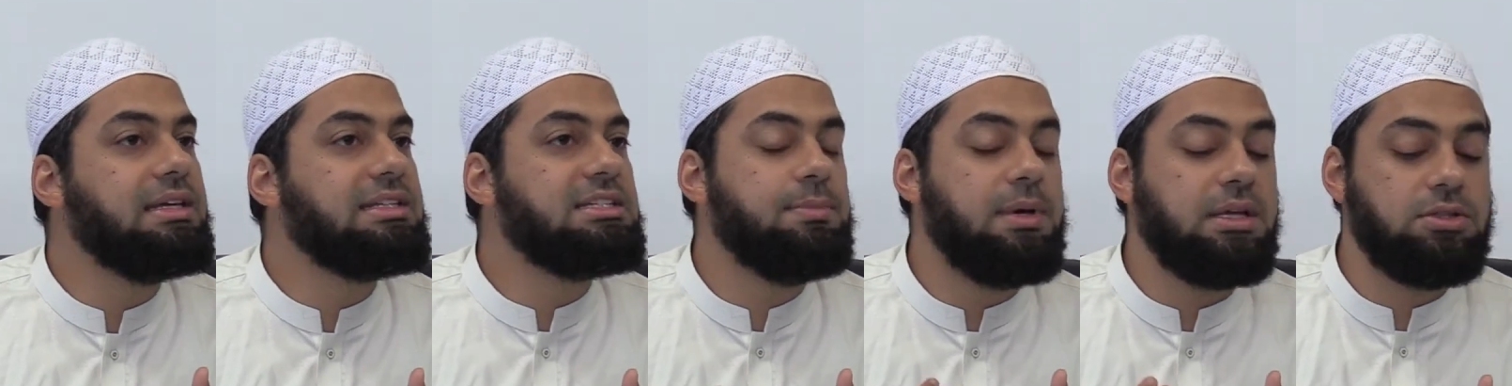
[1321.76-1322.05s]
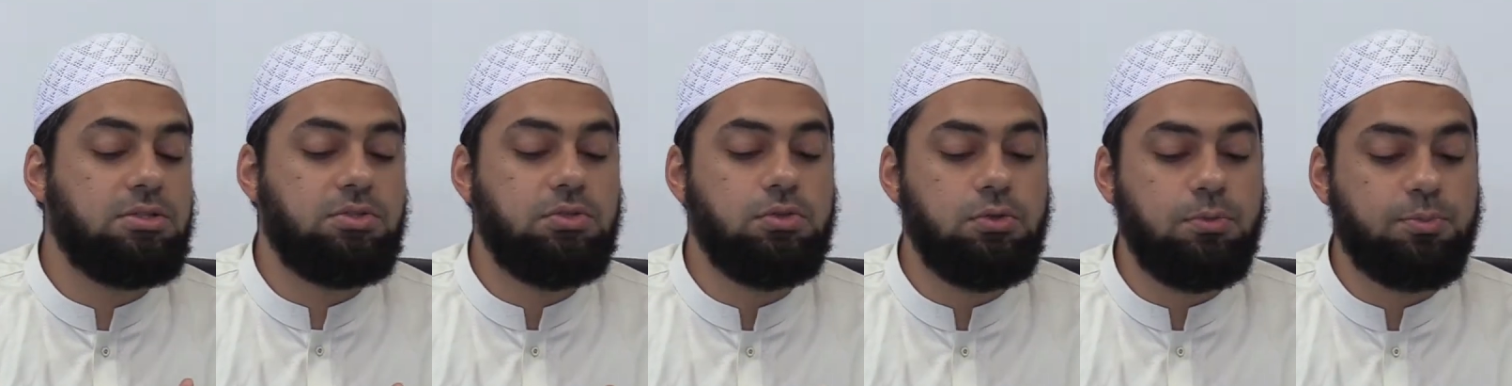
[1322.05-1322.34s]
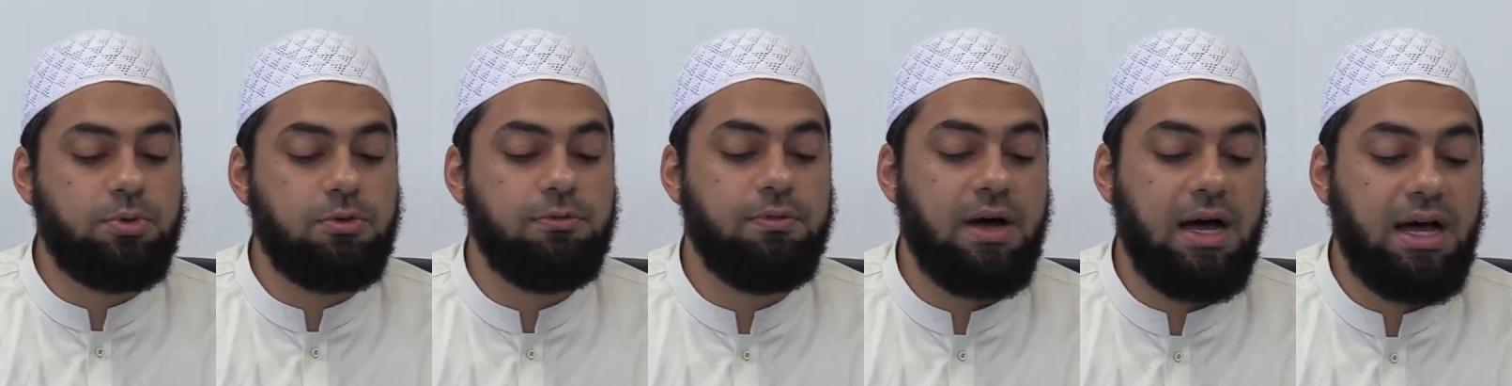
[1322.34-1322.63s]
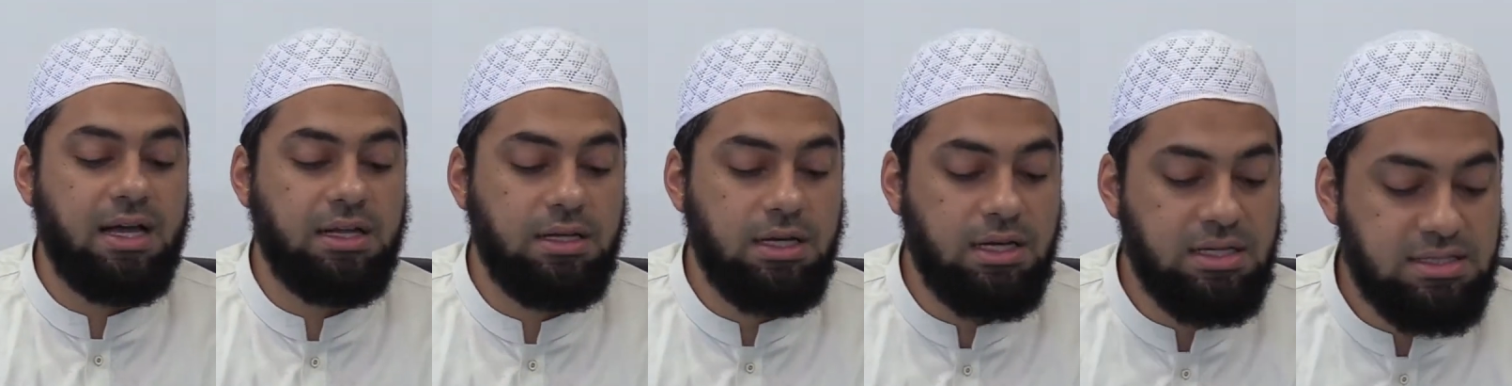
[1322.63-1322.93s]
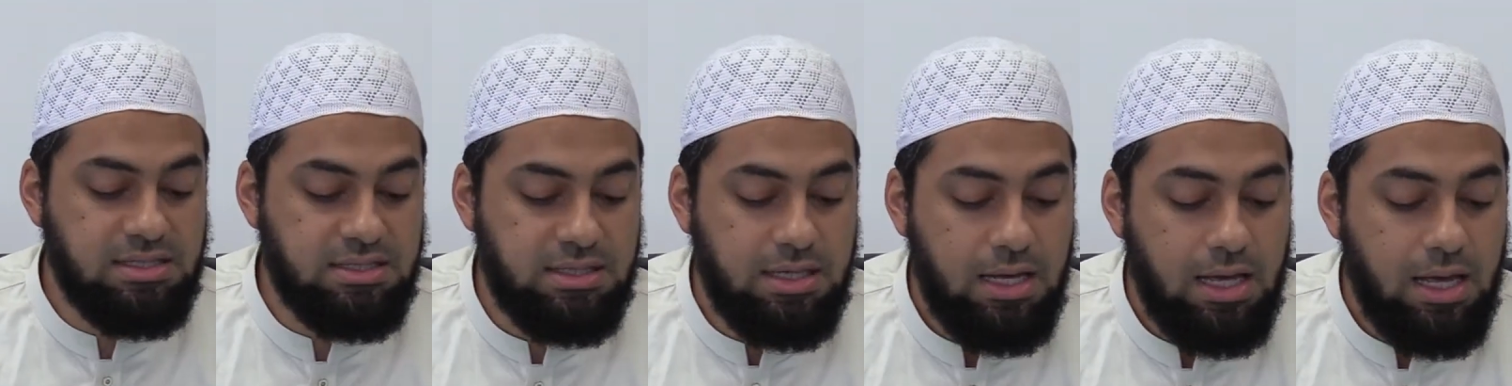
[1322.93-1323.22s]
it's meant to provide
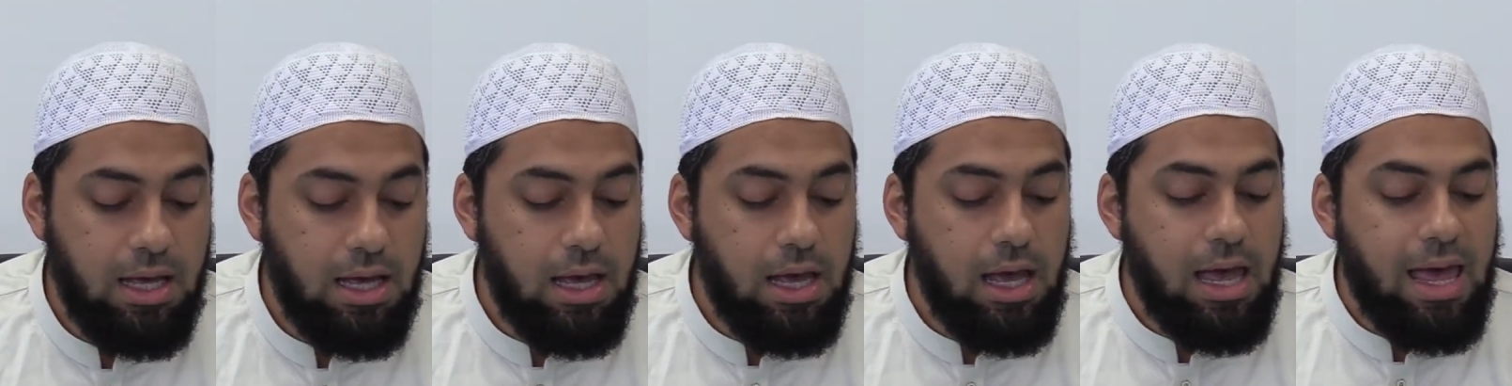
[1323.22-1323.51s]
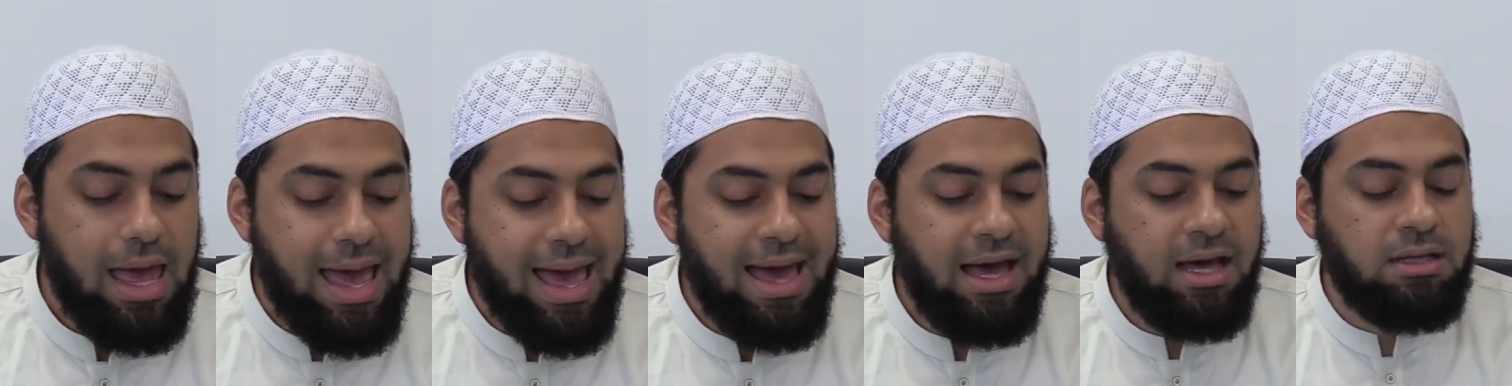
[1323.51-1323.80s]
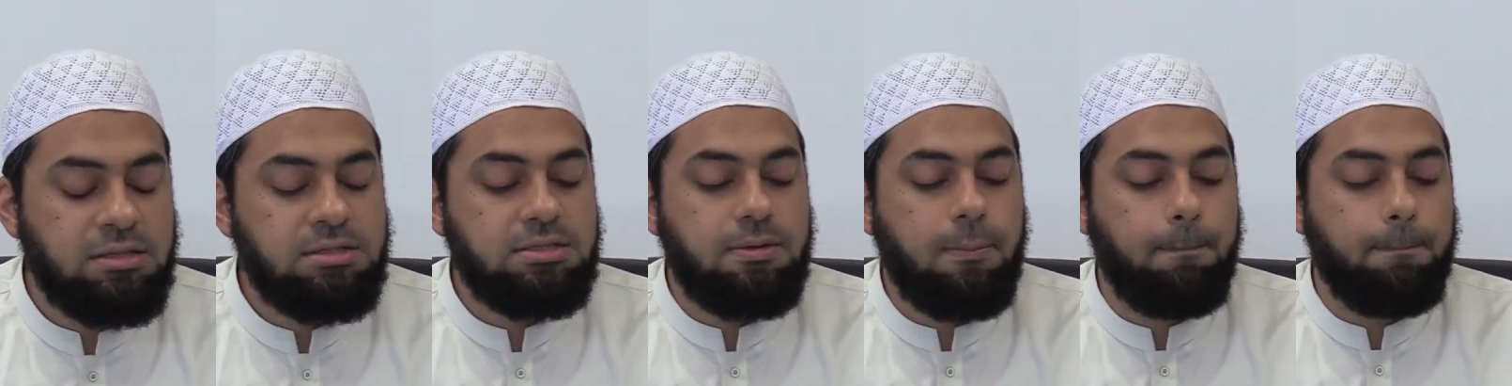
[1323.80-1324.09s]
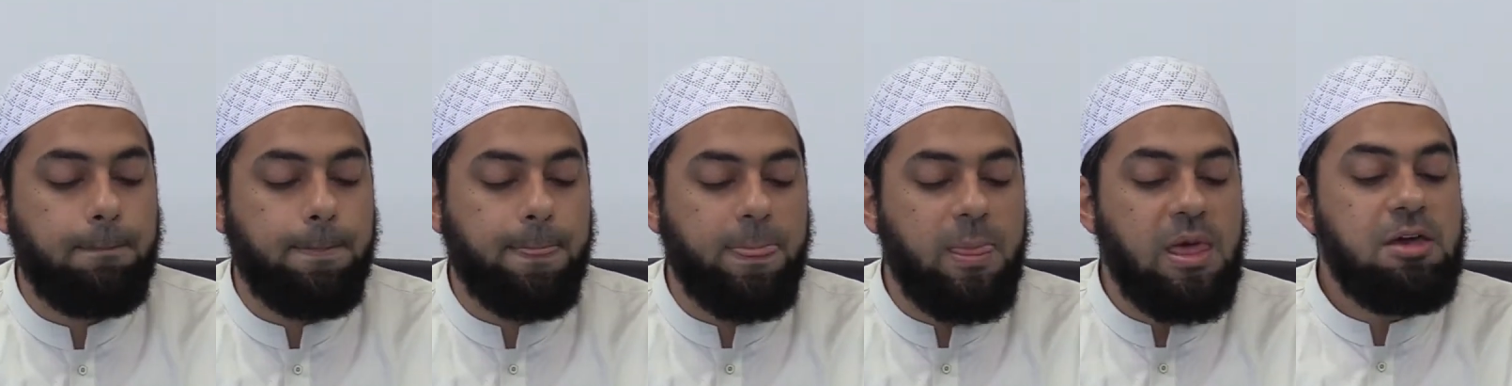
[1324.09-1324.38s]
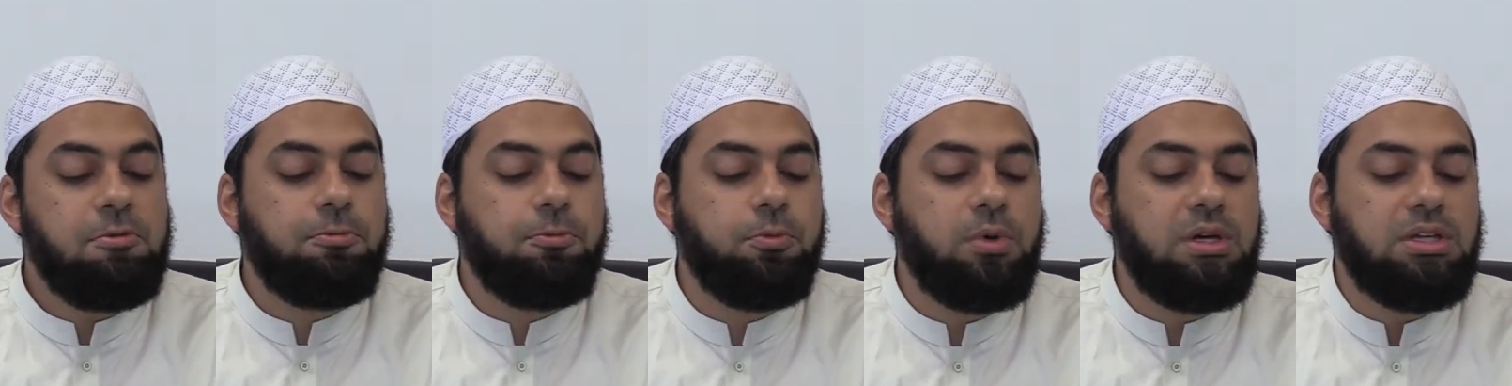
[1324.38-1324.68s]
us. And
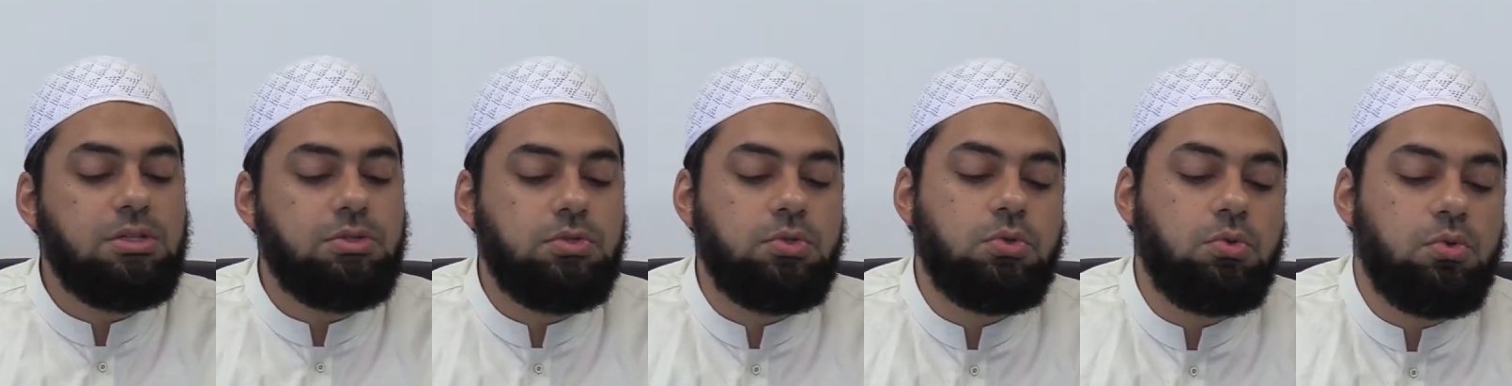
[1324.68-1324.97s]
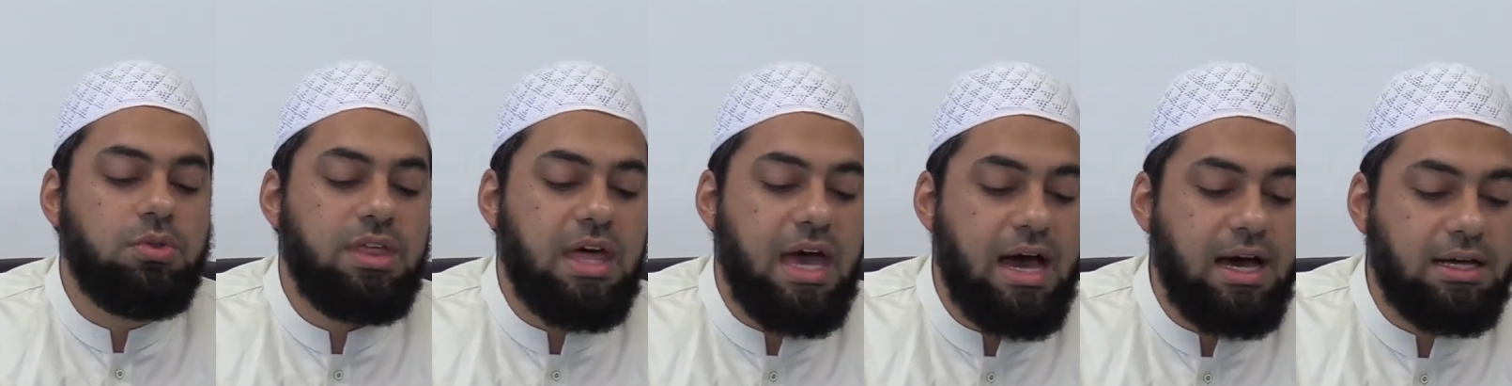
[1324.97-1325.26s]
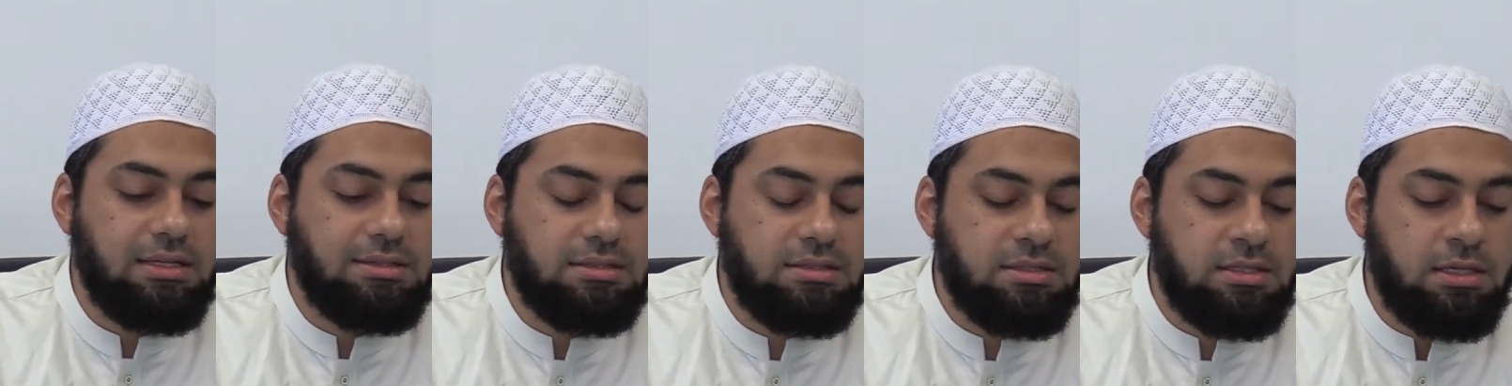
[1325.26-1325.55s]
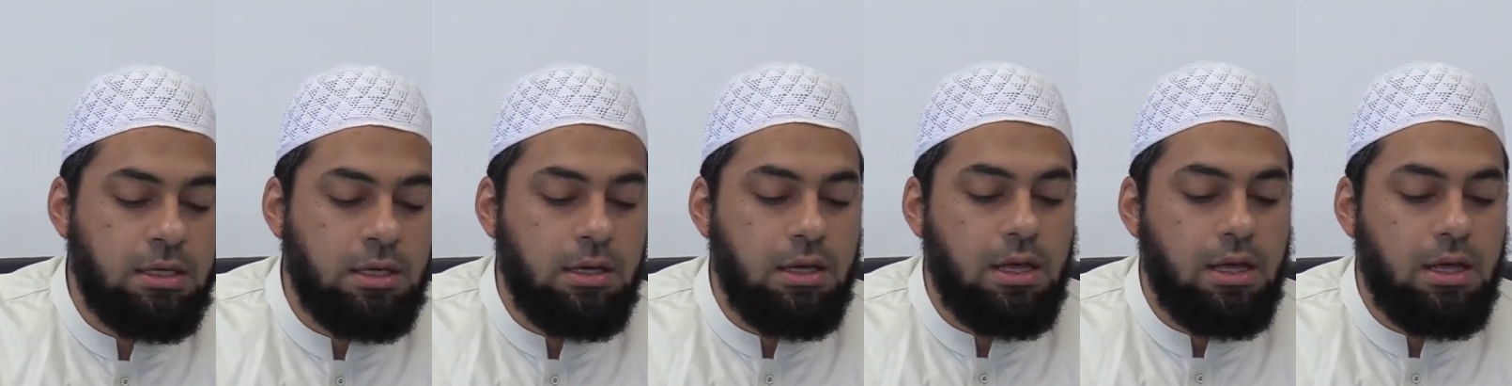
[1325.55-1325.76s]
if we do that,